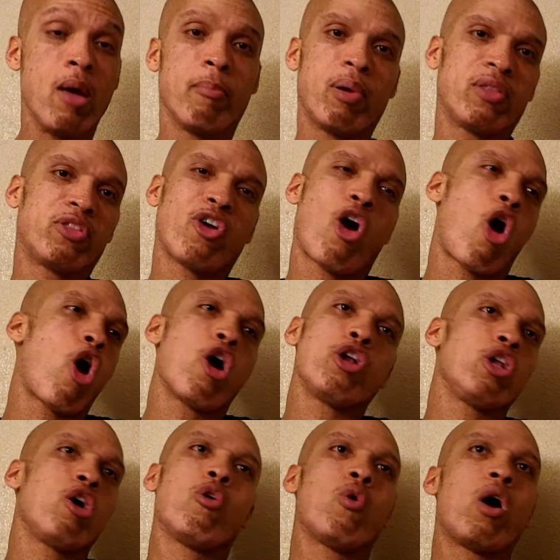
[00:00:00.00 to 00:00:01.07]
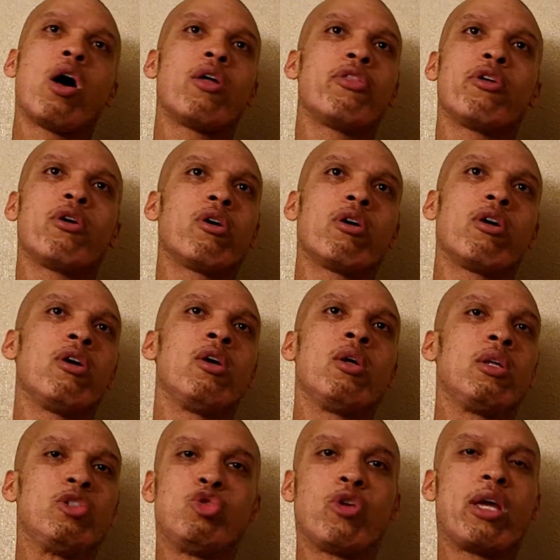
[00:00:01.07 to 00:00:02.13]
But there are no other
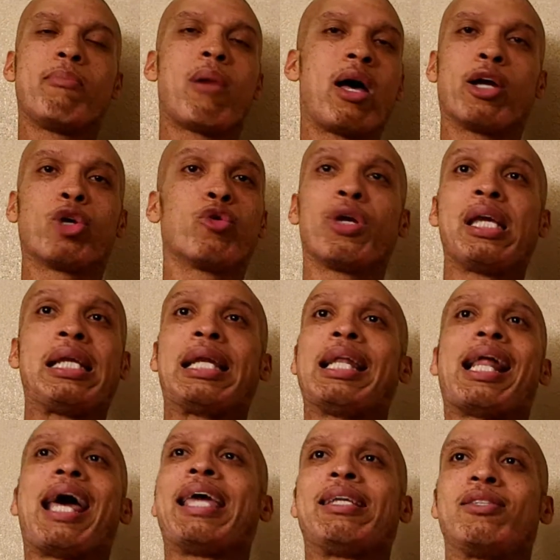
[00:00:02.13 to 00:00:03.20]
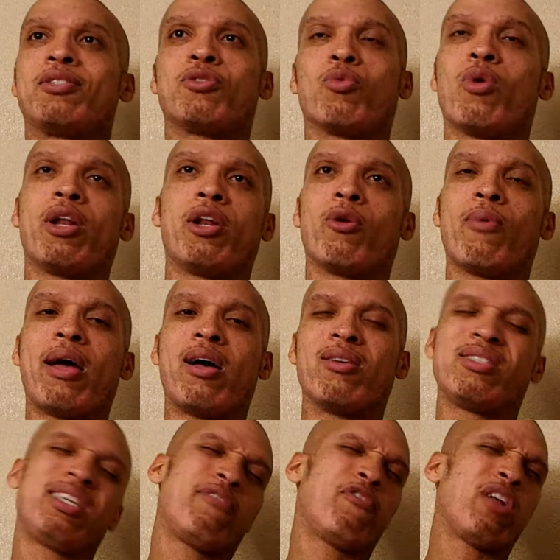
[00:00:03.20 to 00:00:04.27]
Draymond Green lights running around,
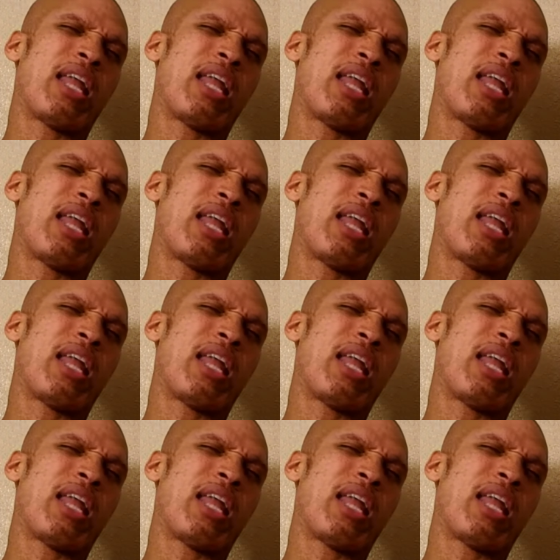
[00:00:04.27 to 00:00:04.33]
except for